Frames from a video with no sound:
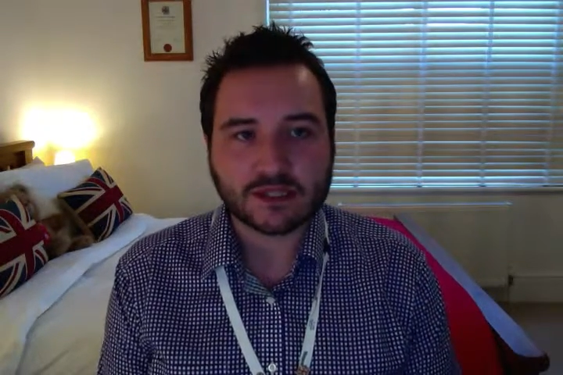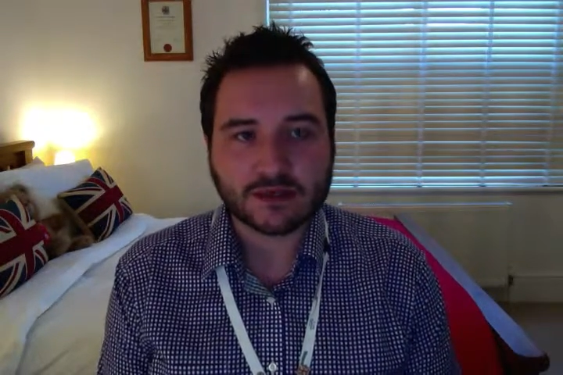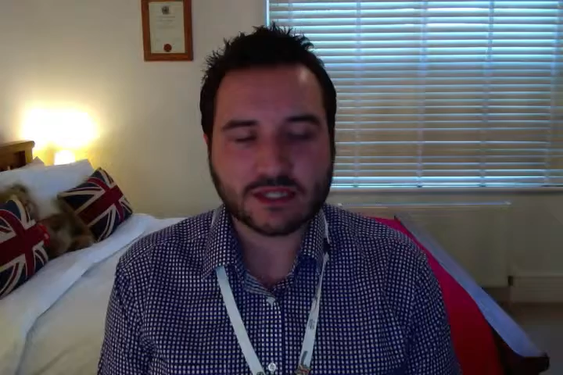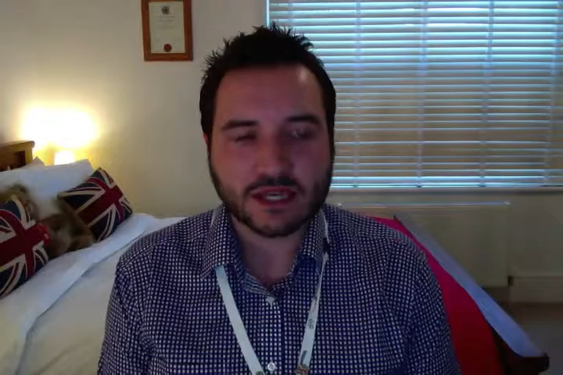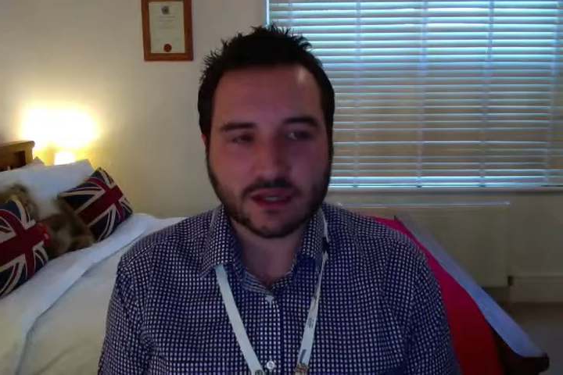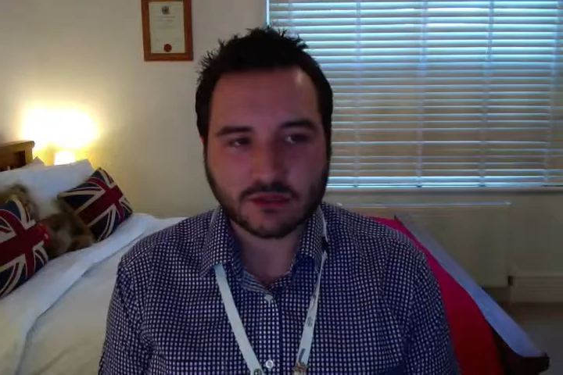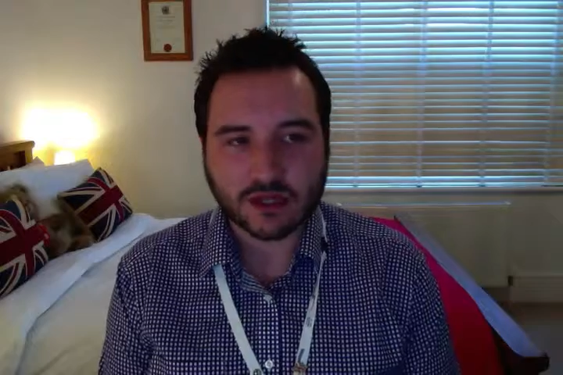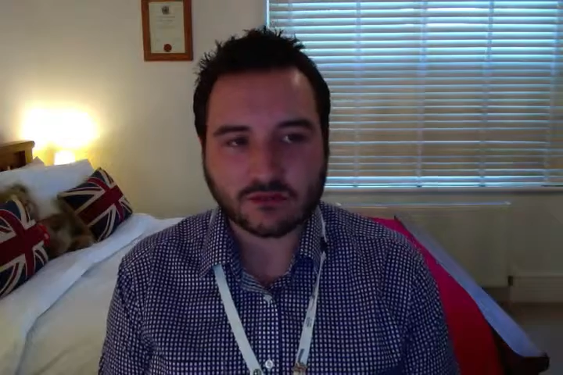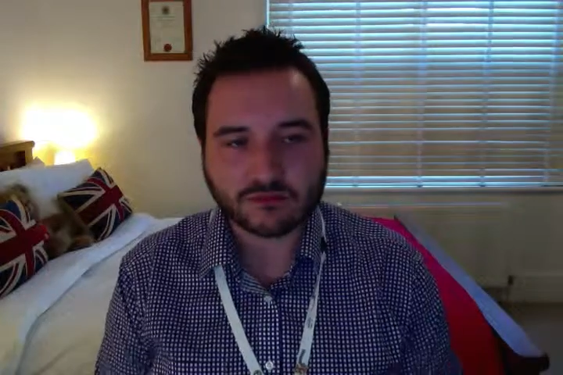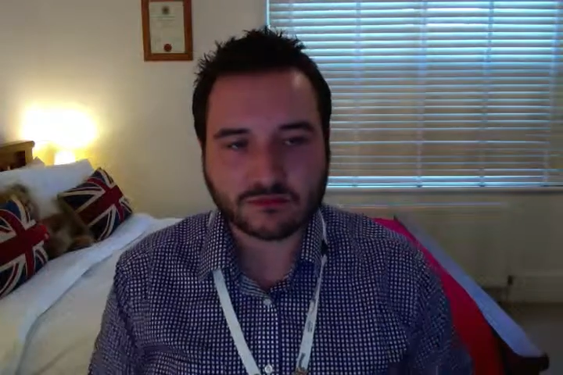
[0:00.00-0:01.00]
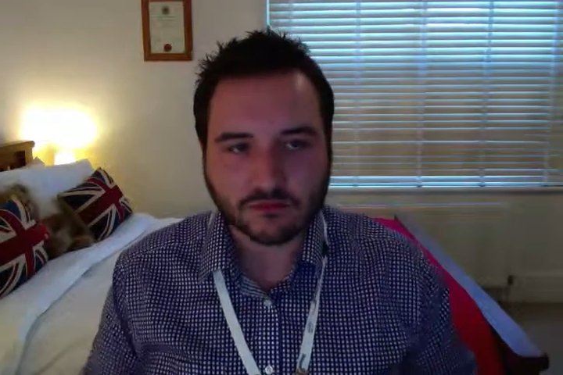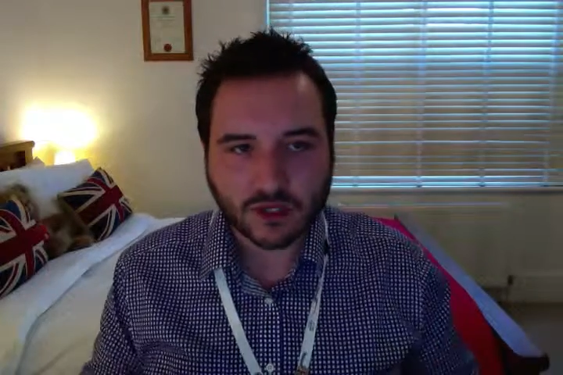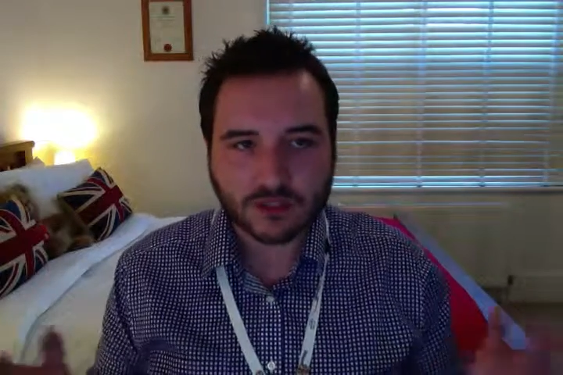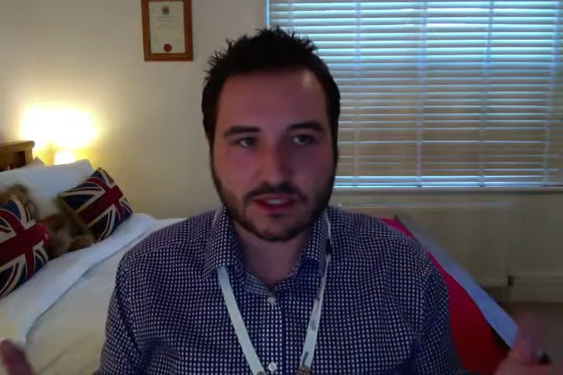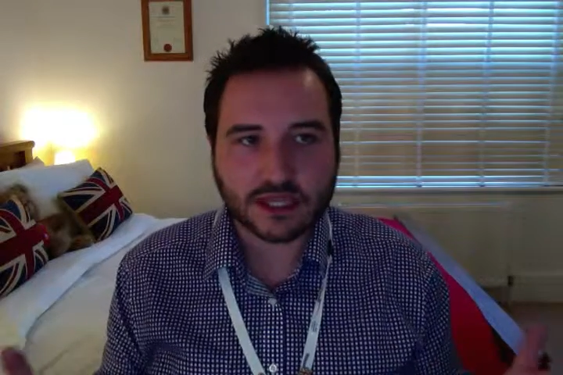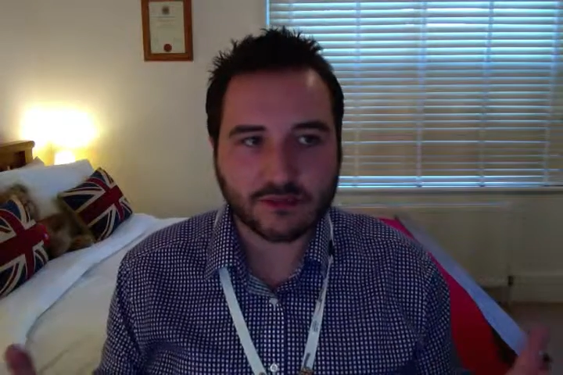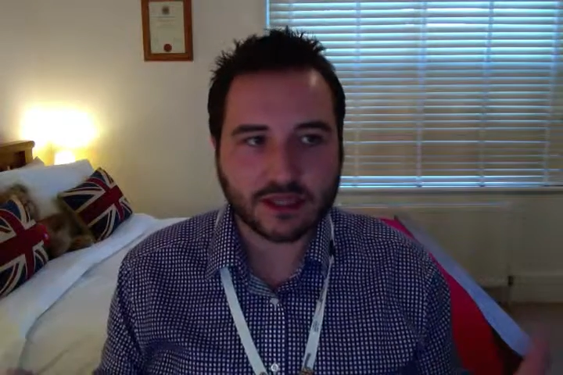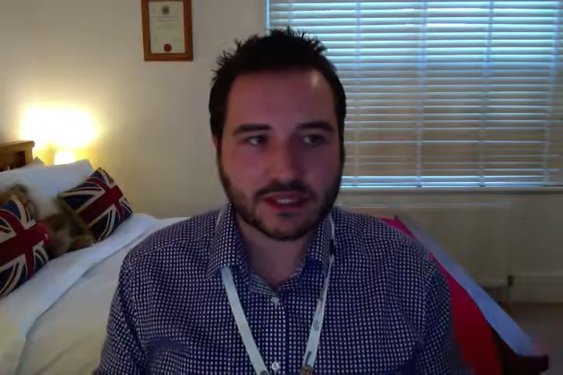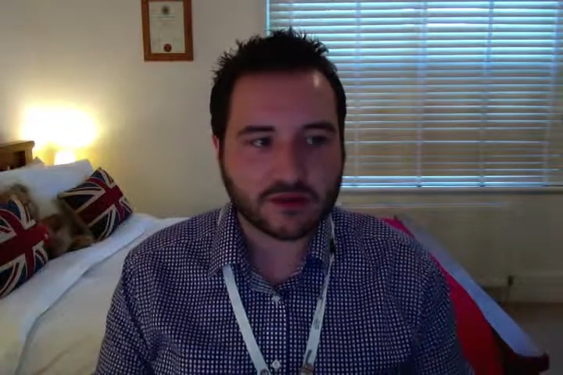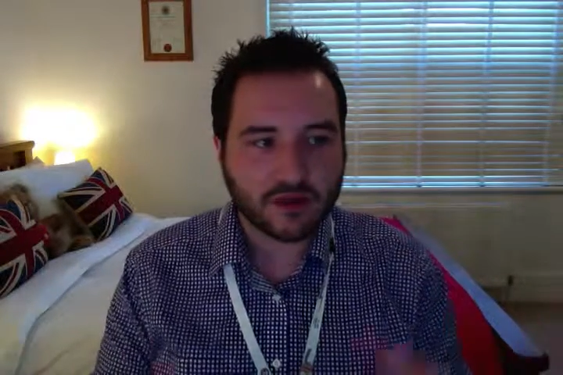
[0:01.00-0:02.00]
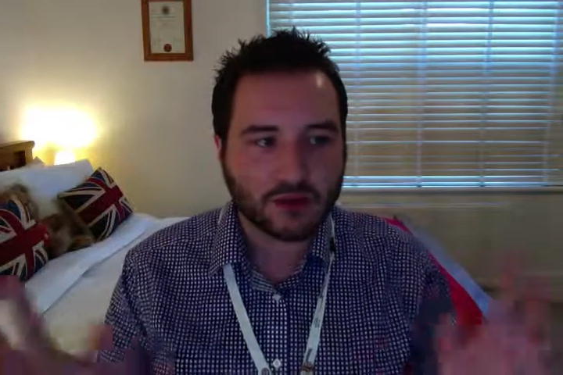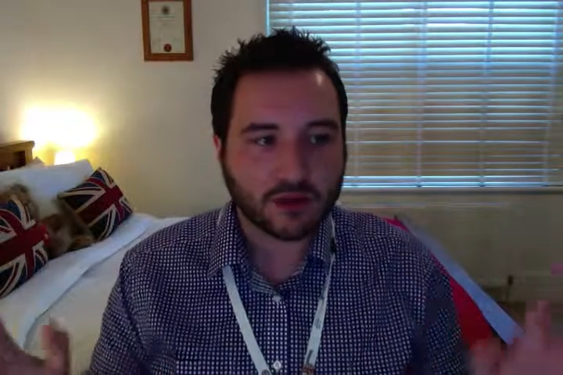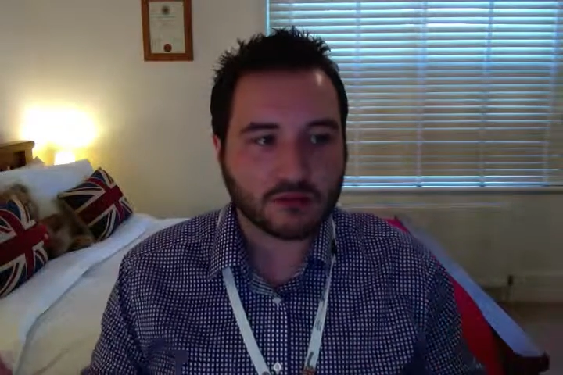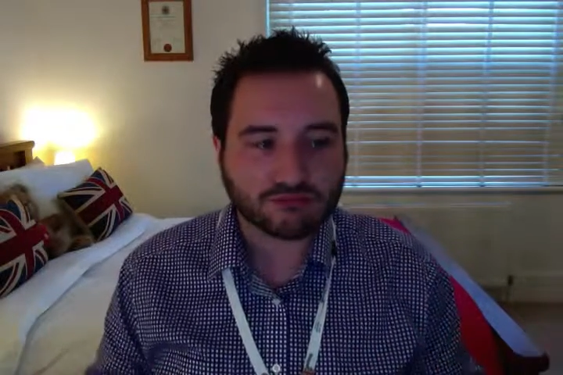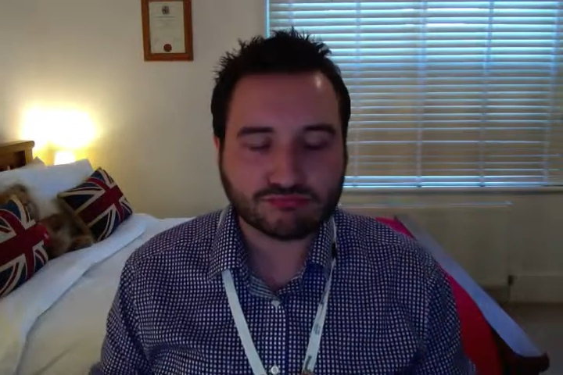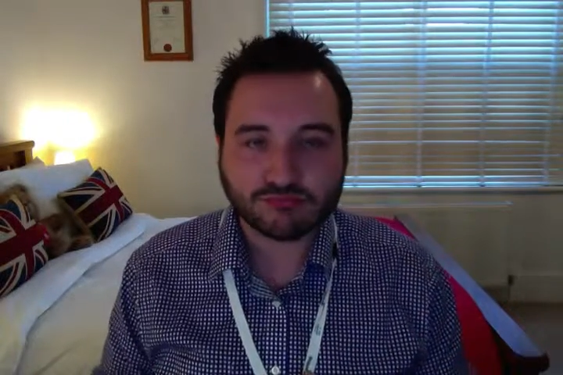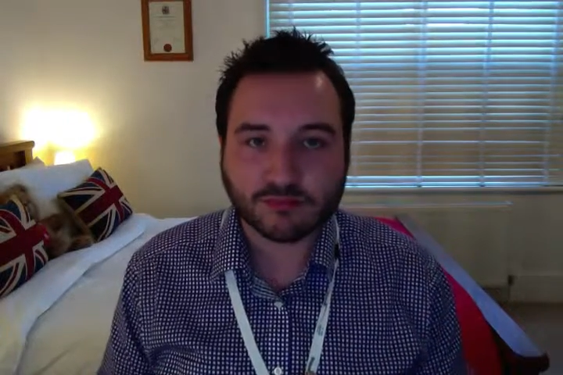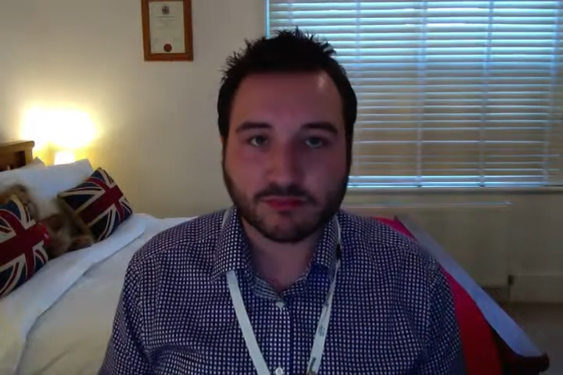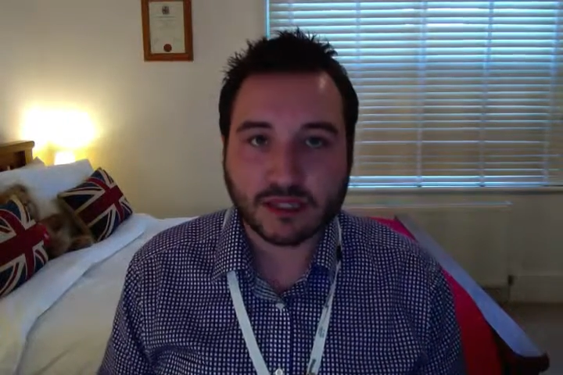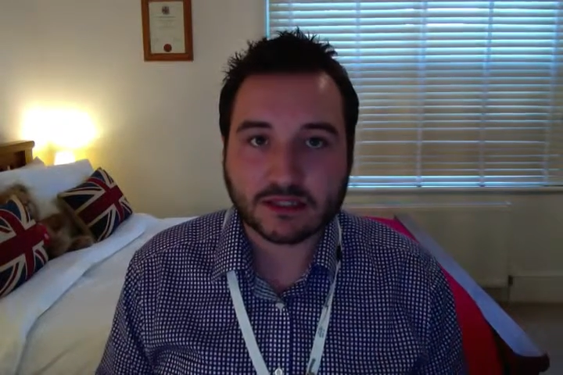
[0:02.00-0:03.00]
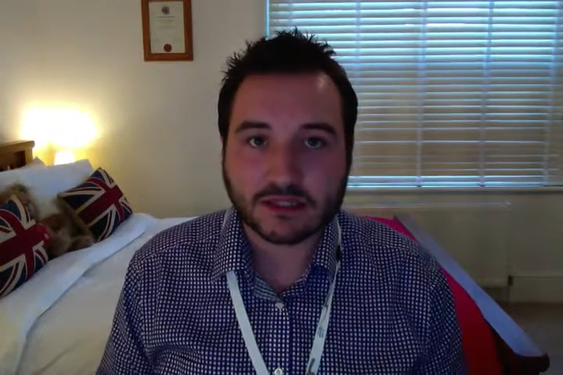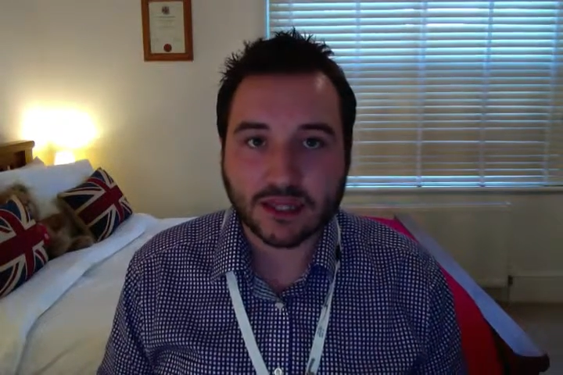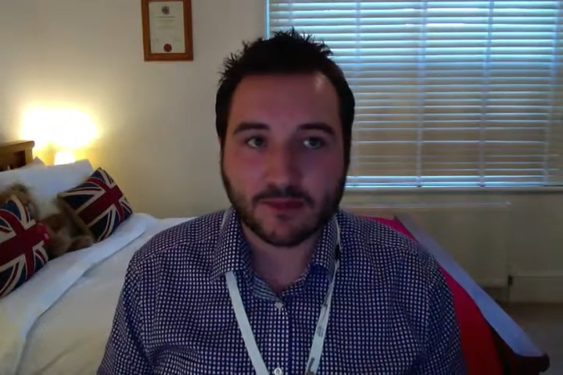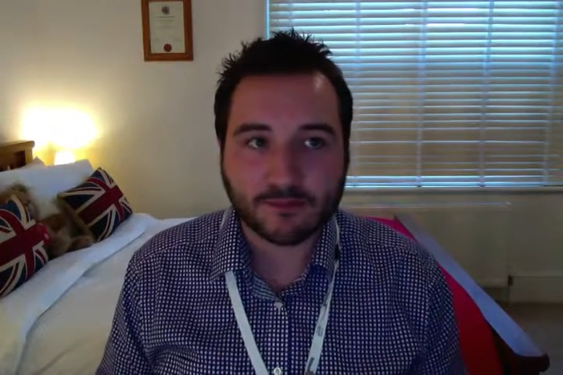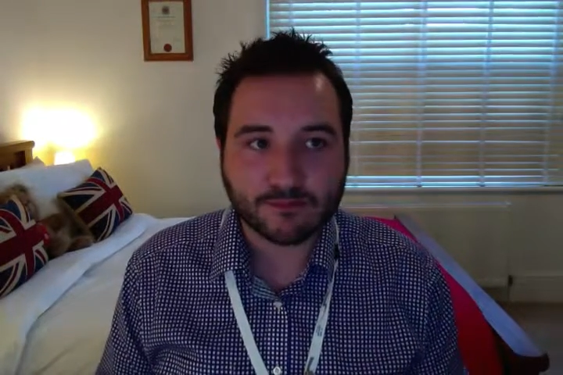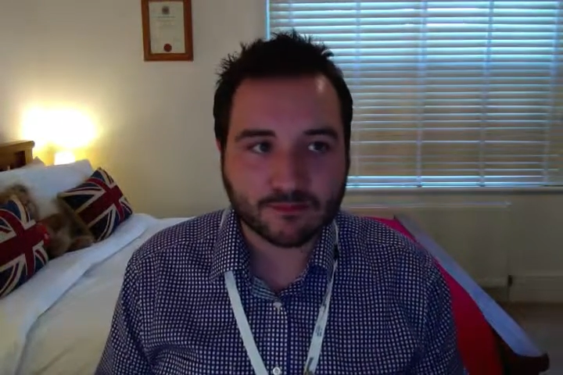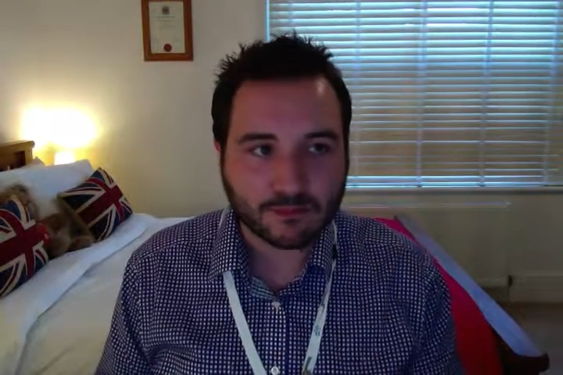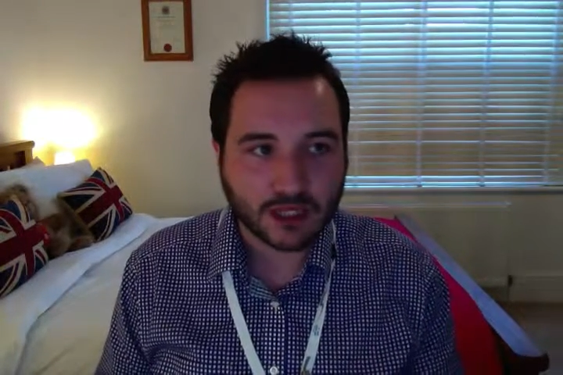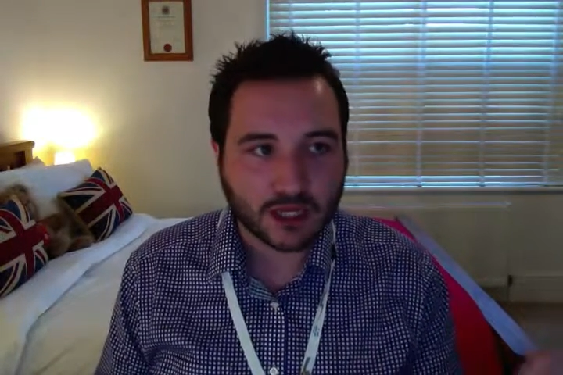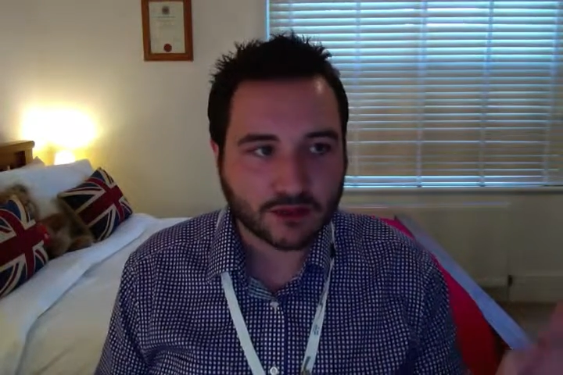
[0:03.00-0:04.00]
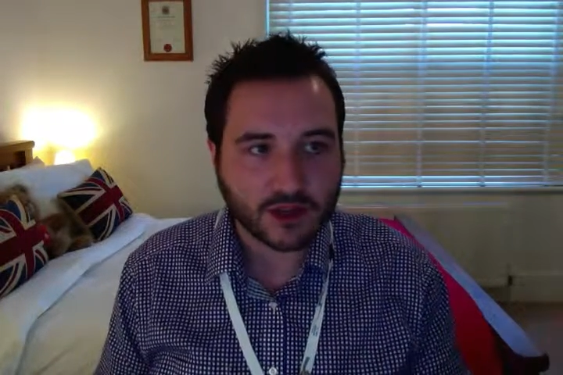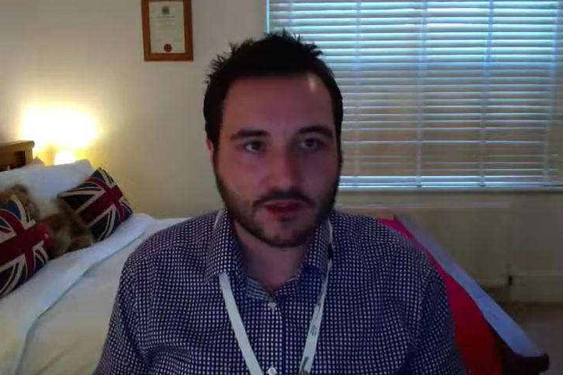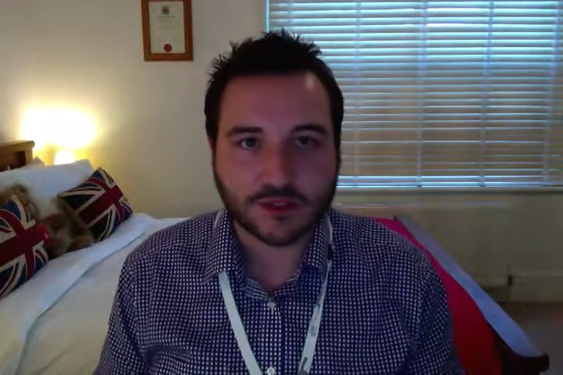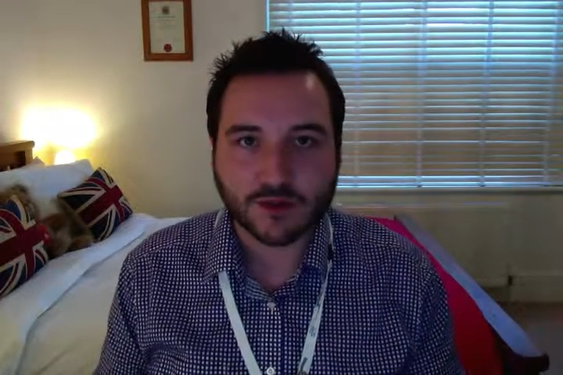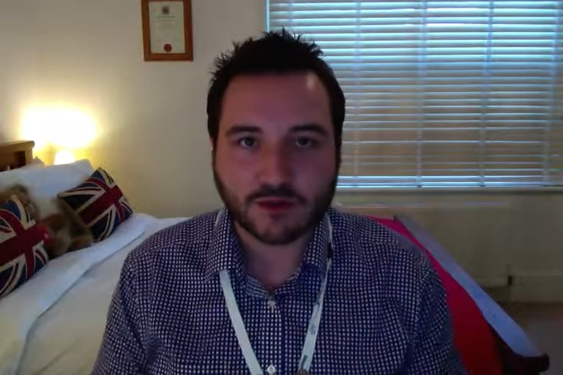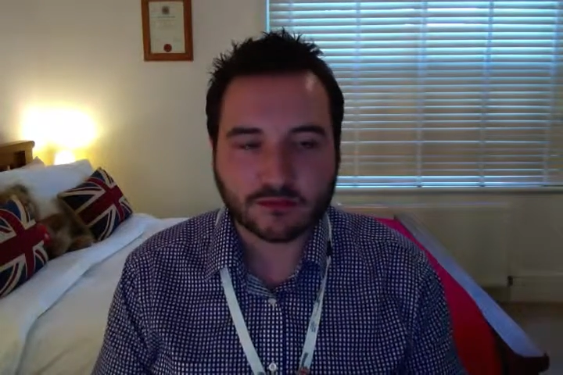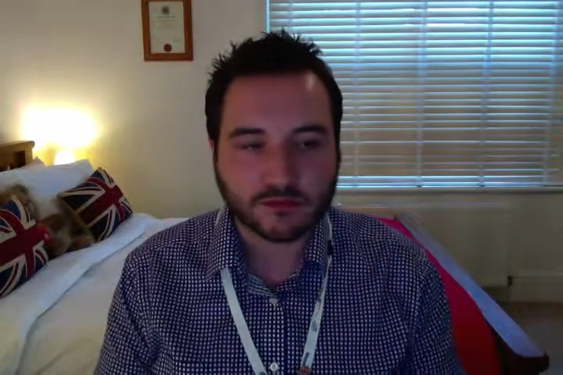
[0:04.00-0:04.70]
That was it. It was like no sustainability. Right. Well, best um, you know can't do it.